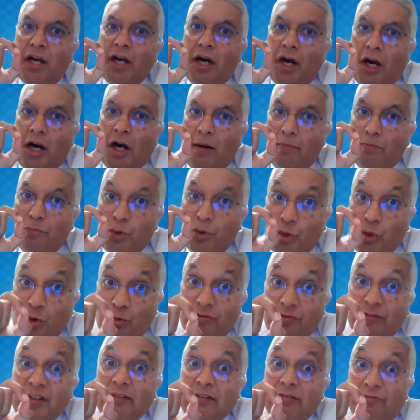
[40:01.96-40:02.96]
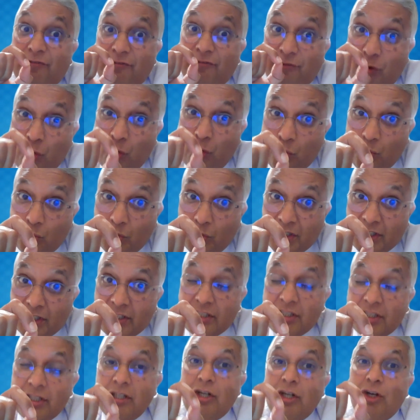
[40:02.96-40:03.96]
are moving
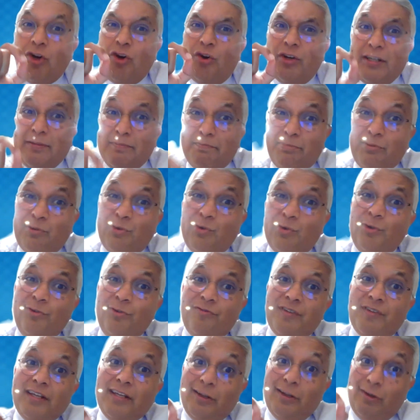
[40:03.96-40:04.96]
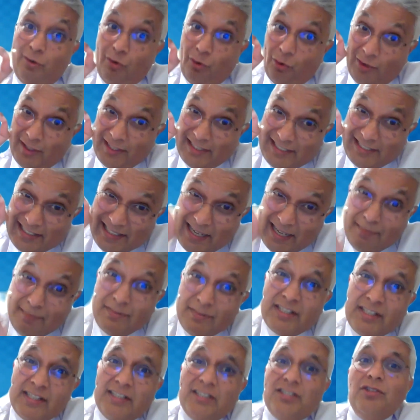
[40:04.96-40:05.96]
forward on improving or
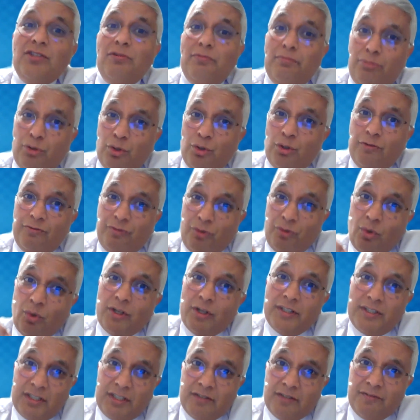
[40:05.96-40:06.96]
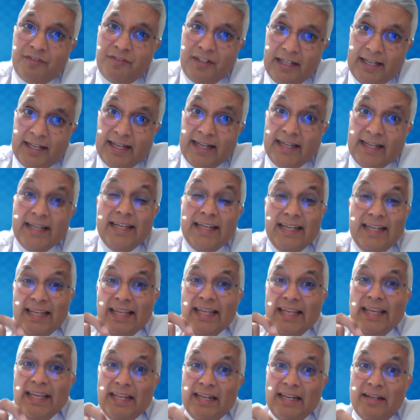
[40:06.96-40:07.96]
attempting to improve quality of care
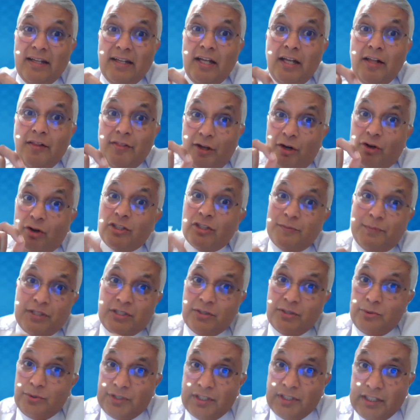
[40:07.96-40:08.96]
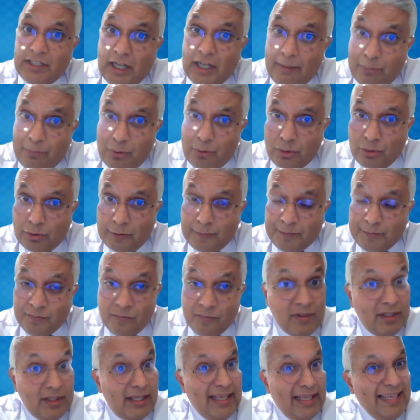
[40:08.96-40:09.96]
in the hospitals in Kabul
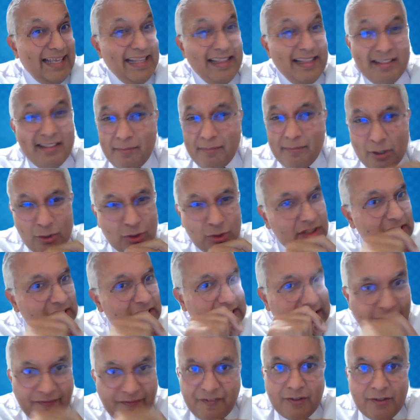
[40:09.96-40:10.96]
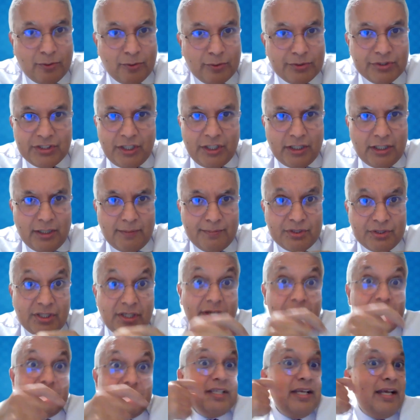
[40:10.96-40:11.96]
in the most difficult
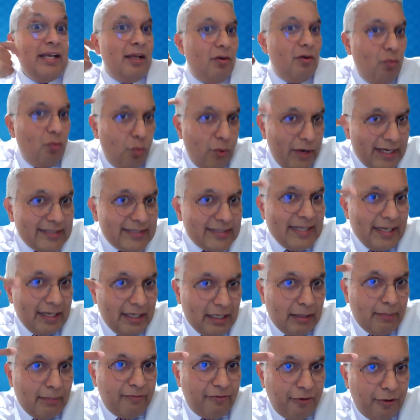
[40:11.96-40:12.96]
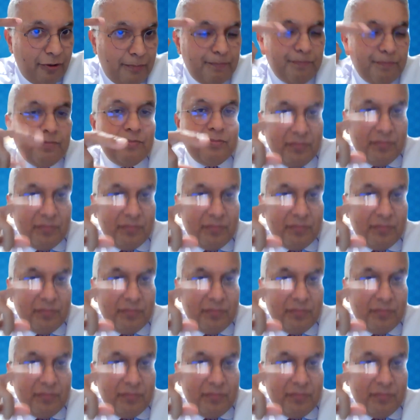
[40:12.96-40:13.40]
circumstance. Where does that come from?